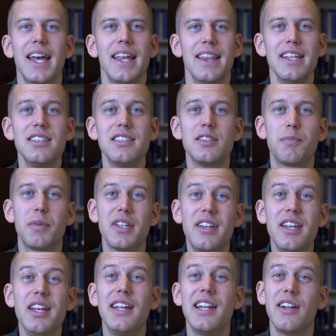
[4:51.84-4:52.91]
This is
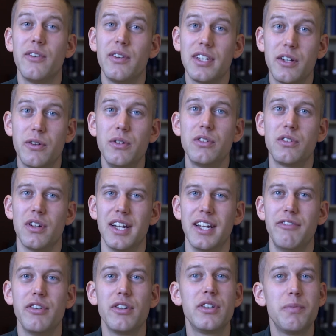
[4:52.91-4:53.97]
particularly crucial
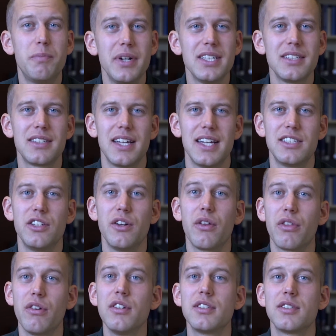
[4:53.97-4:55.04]
if you're depressed, as your
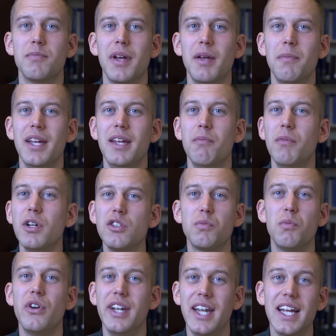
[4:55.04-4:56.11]
thoughts may be much
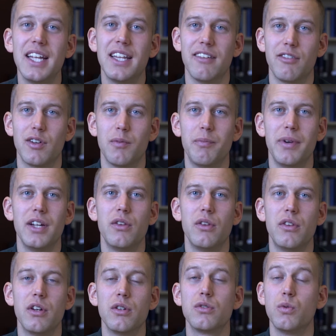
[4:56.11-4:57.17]
more negative compared to
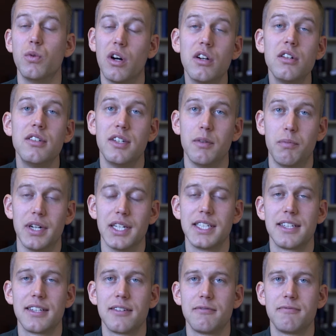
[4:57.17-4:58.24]
those who aren't
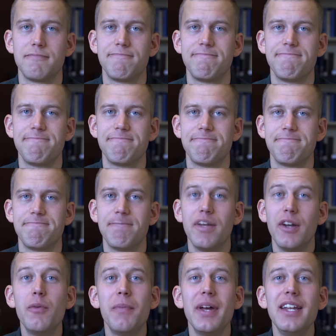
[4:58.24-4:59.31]
depressed.
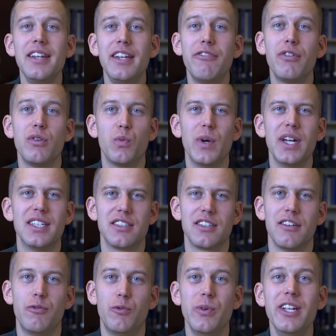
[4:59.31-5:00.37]
There are many different ways
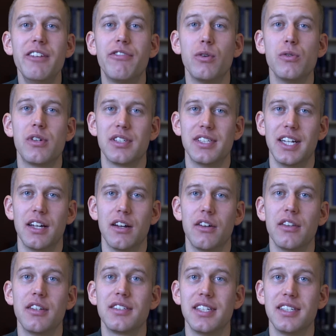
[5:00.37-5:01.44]
of refocusing
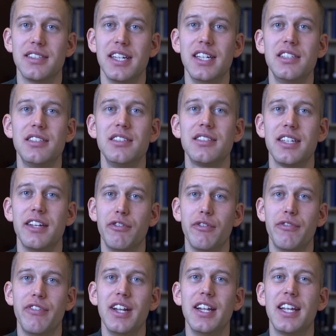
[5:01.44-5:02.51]
on the sensations you
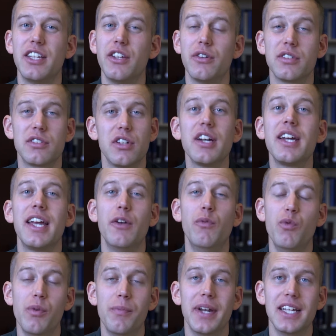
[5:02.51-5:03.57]
feel that you're stuck
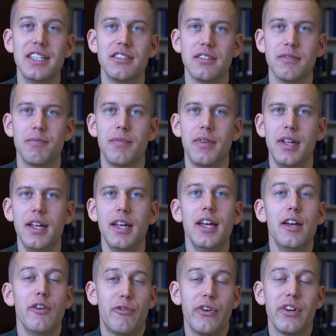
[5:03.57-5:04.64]
in rumination.
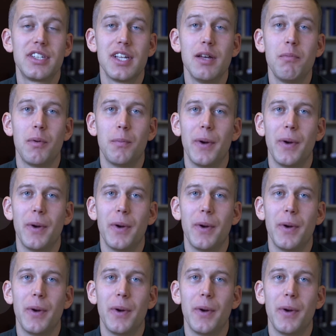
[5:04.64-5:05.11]
For example,